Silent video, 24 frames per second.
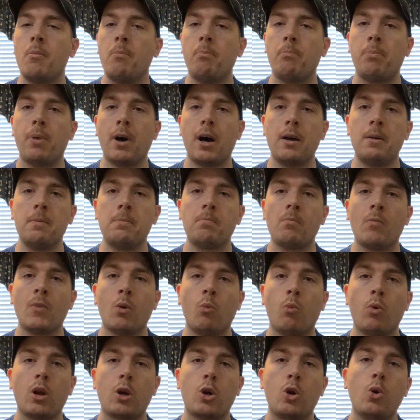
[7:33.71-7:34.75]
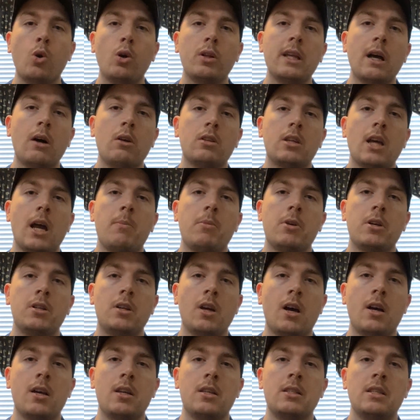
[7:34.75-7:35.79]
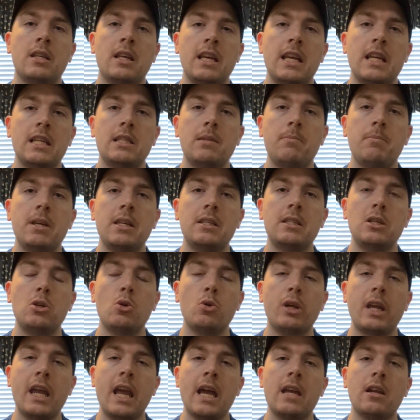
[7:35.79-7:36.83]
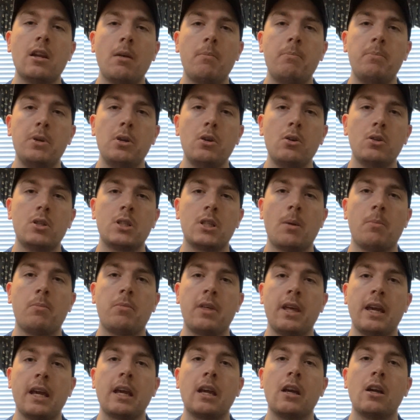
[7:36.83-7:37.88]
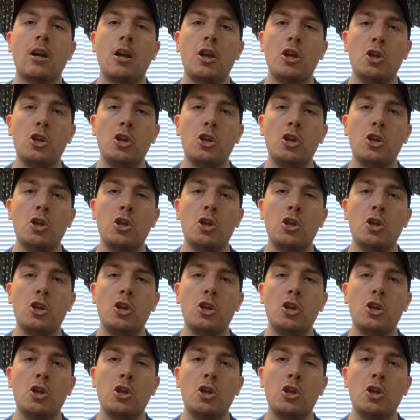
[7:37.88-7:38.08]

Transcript: But what a cooldown timer does is it means that you can't abuse something.